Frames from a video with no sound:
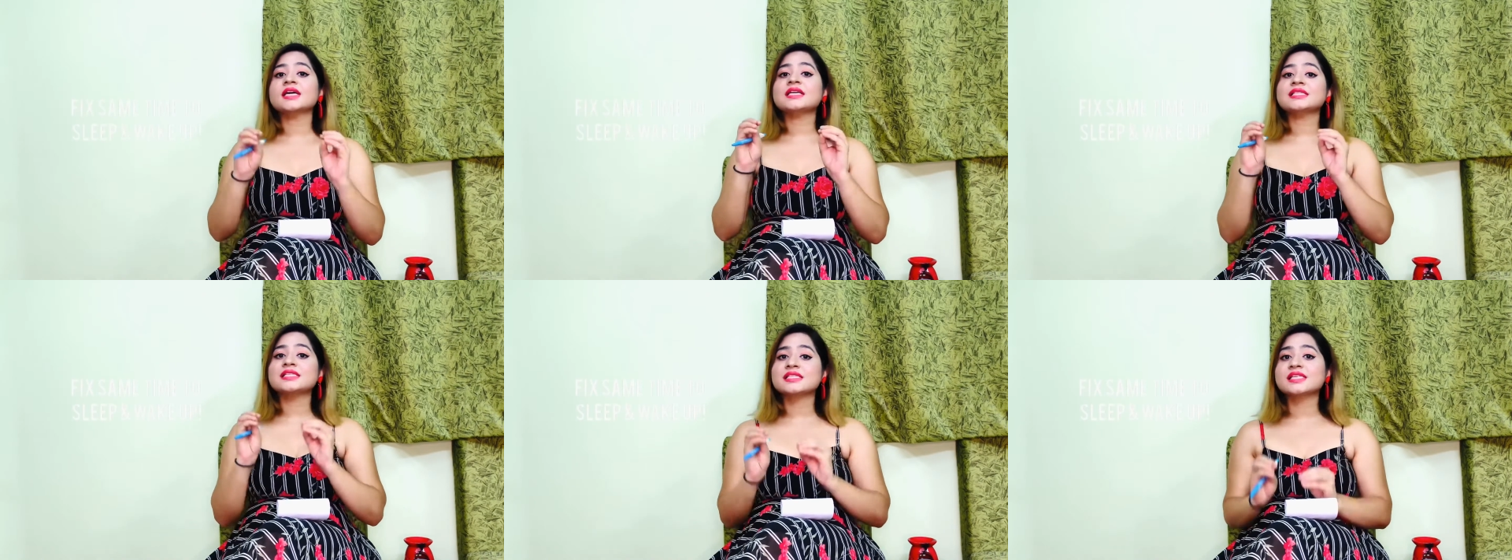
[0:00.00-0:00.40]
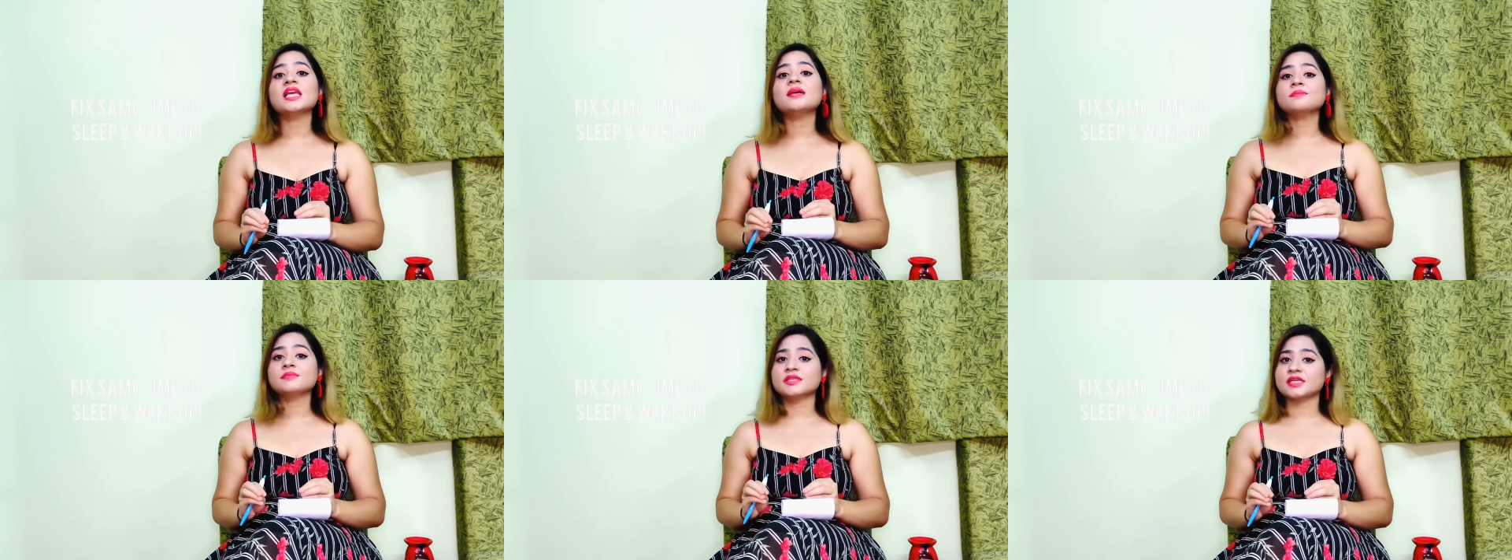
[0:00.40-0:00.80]

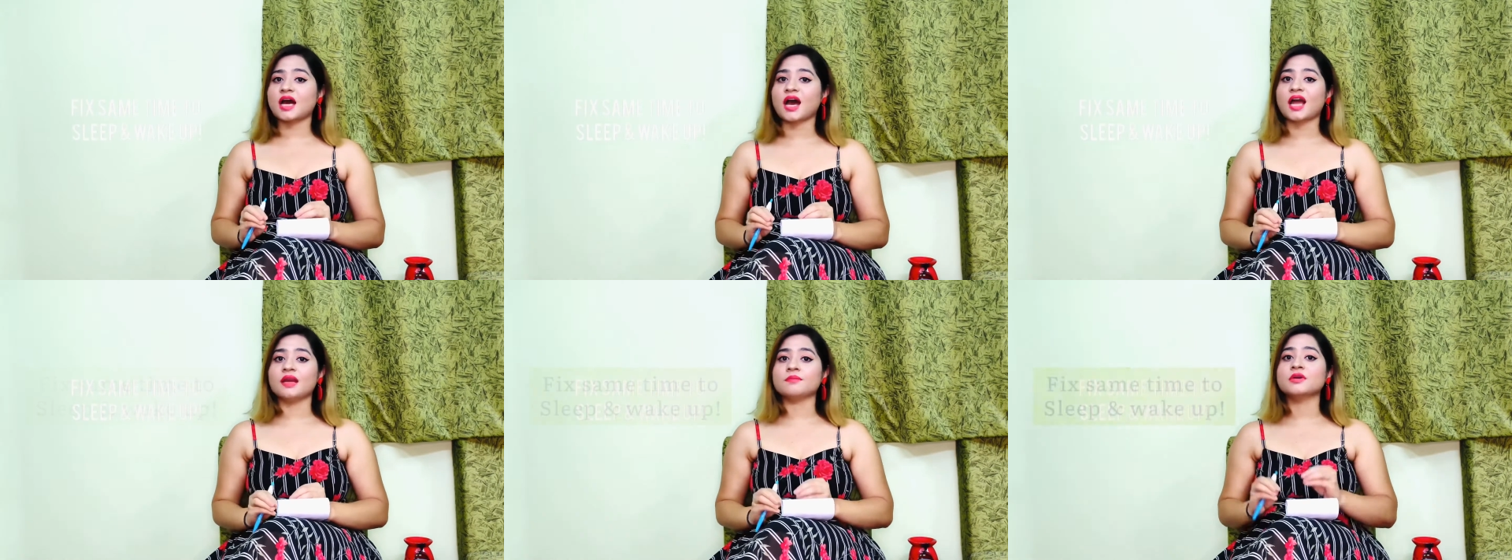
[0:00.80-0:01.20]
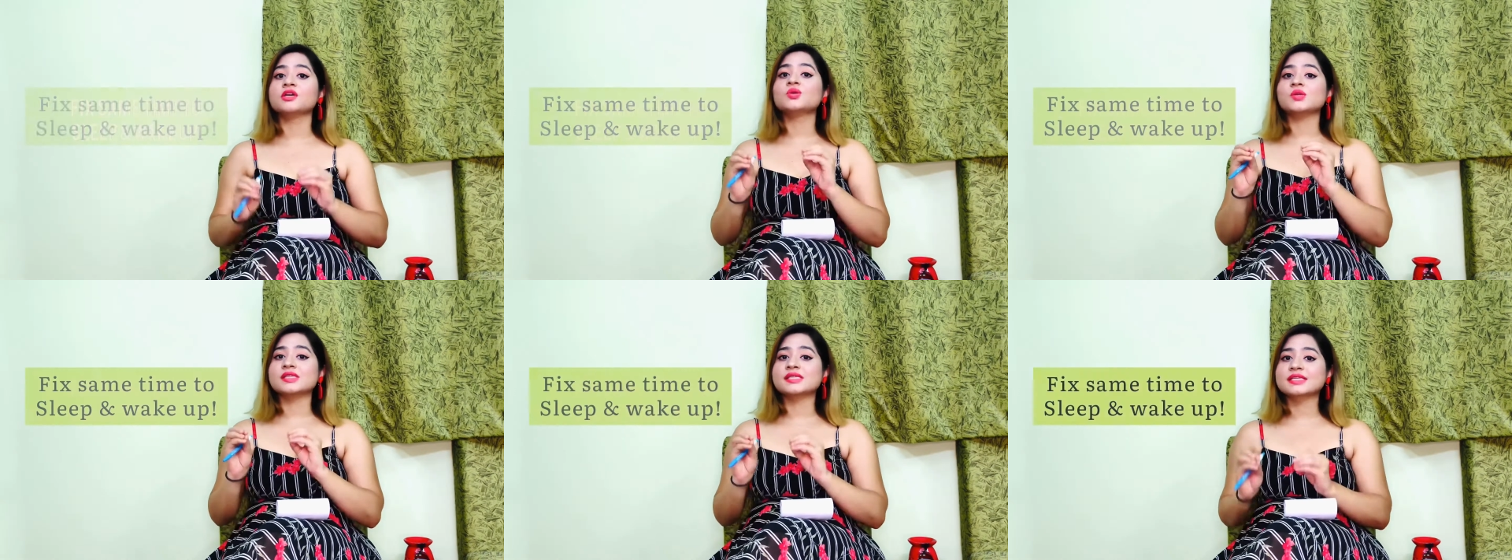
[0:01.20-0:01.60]
same time
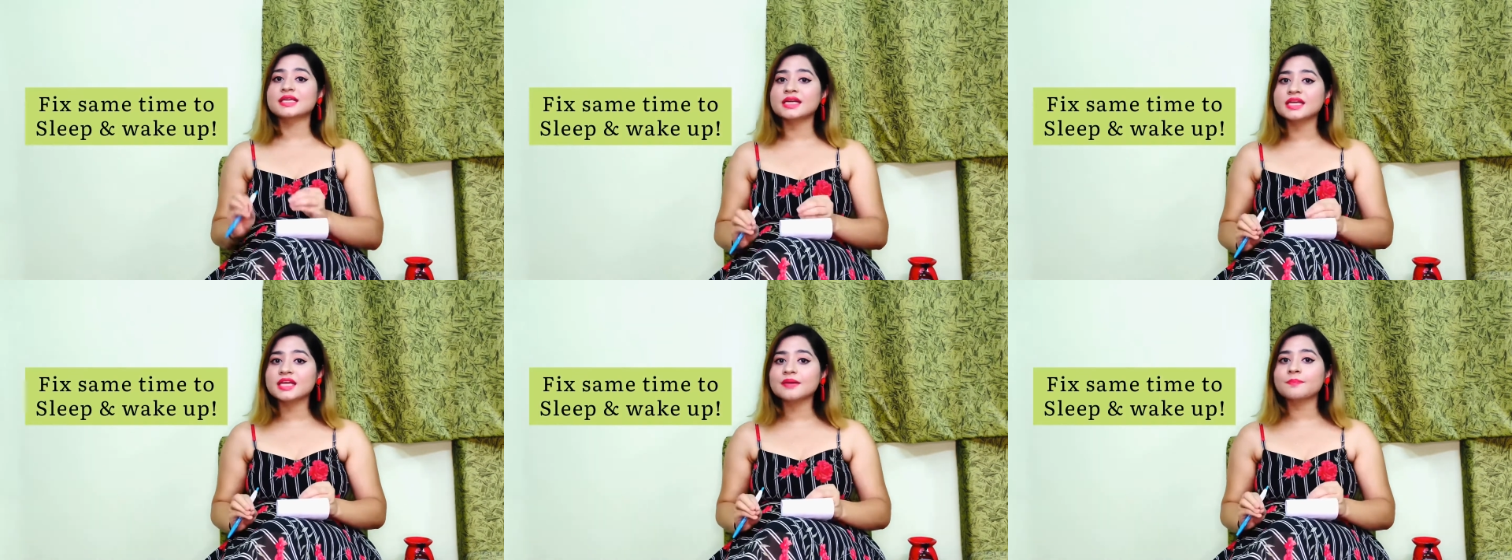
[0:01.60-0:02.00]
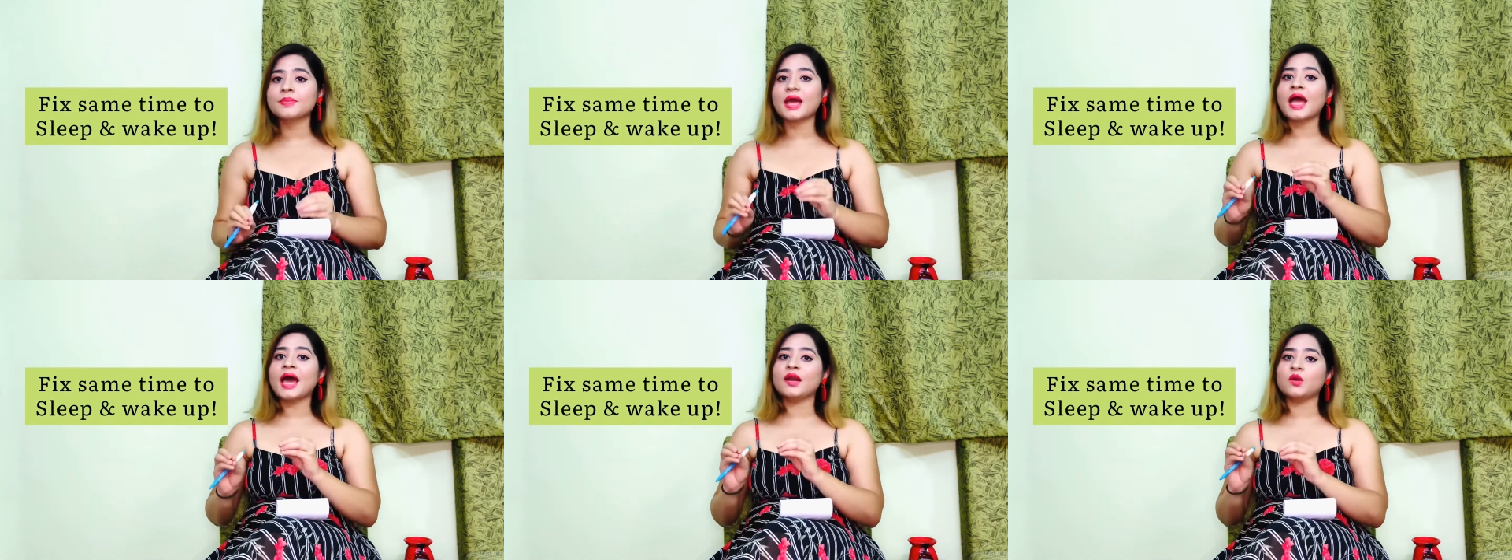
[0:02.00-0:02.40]
to sleep
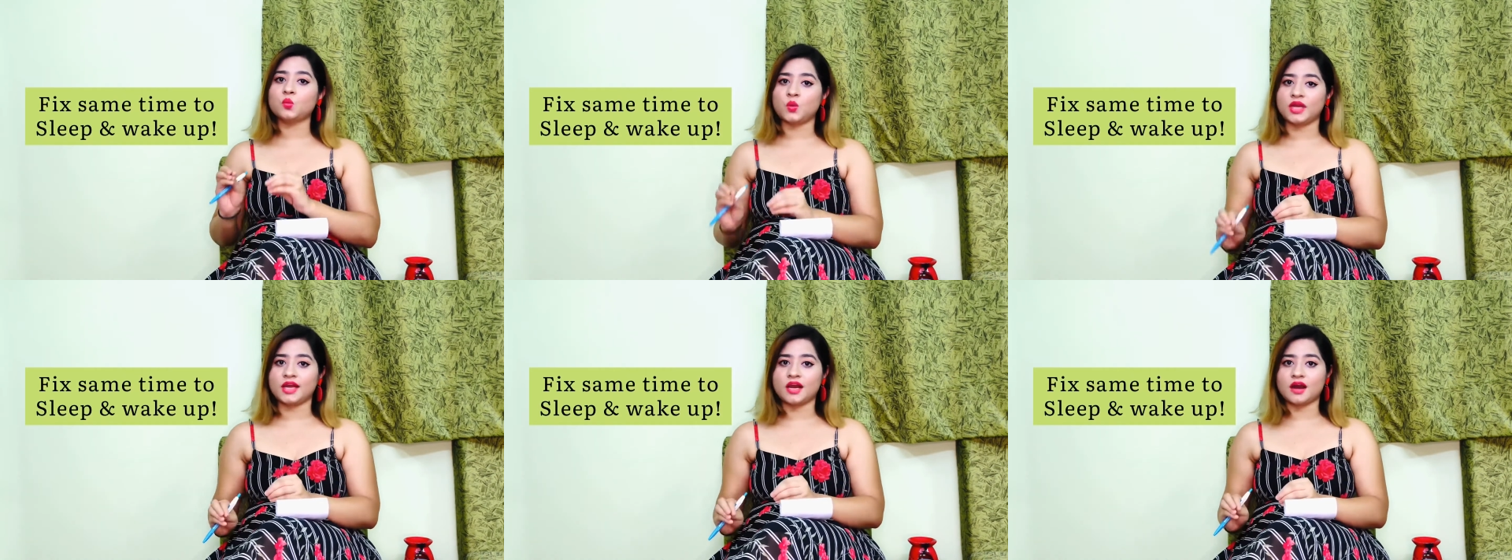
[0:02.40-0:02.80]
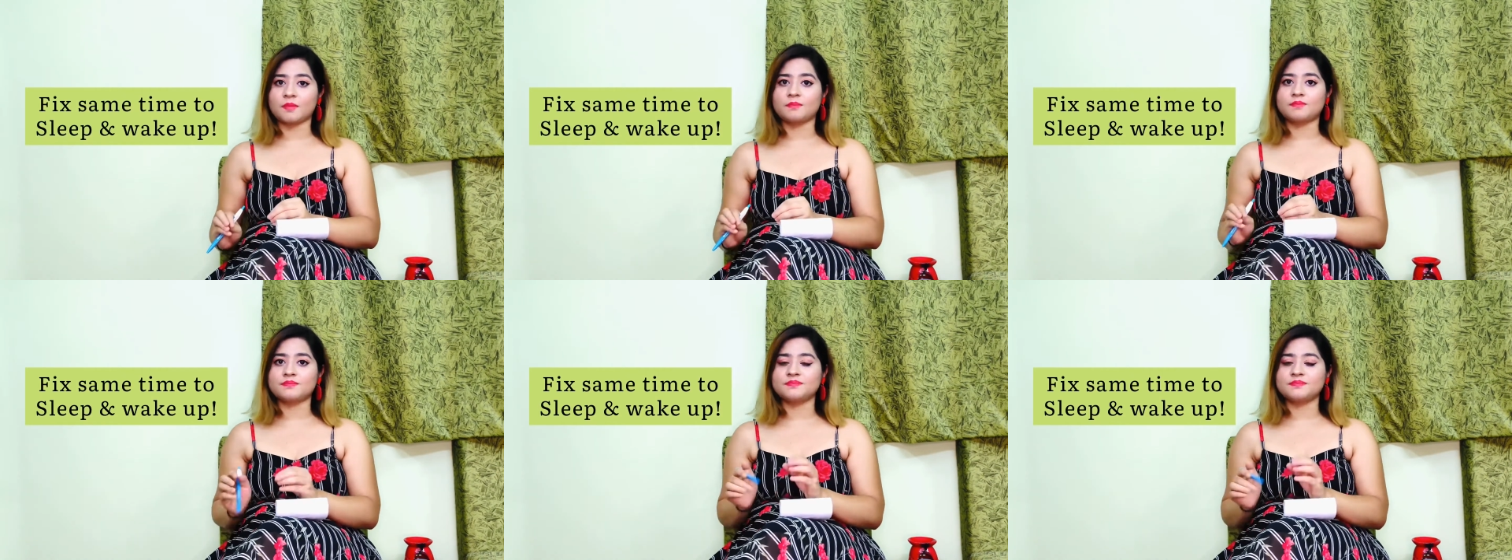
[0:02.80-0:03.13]
and wake up.